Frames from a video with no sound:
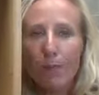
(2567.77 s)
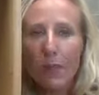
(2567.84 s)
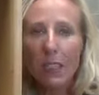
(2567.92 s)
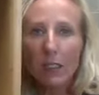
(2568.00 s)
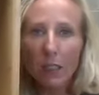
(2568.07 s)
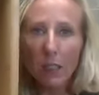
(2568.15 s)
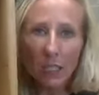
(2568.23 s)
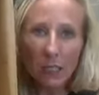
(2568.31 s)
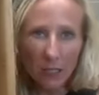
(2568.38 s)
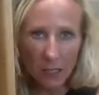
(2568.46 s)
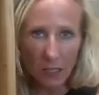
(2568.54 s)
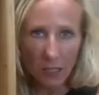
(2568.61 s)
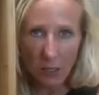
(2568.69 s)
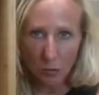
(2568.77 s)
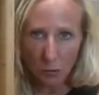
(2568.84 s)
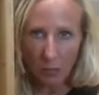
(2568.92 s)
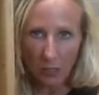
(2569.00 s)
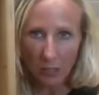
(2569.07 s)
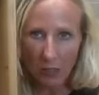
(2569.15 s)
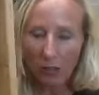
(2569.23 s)
linseed
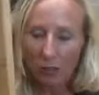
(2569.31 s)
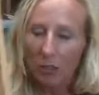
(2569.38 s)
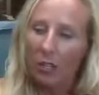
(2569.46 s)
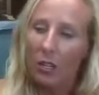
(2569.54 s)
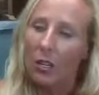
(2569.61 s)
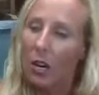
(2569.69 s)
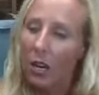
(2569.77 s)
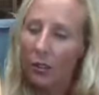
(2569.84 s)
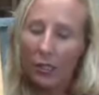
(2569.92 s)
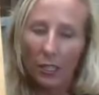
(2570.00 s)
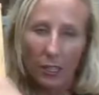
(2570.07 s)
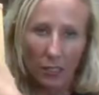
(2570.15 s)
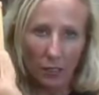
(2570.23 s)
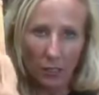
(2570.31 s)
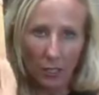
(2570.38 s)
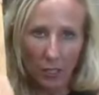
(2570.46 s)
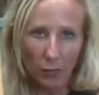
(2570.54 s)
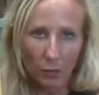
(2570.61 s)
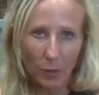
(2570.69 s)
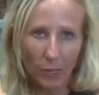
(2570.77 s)
oil on the inside
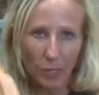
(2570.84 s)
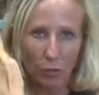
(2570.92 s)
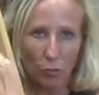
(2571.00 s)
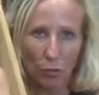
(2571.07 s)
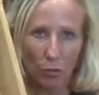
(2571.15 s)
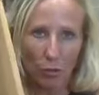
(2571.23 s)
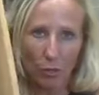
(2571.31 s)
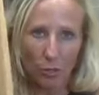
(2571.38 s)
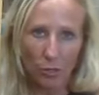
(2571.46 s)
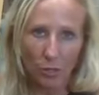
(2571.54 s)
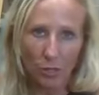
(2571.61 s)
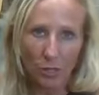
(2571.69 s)
of my drawers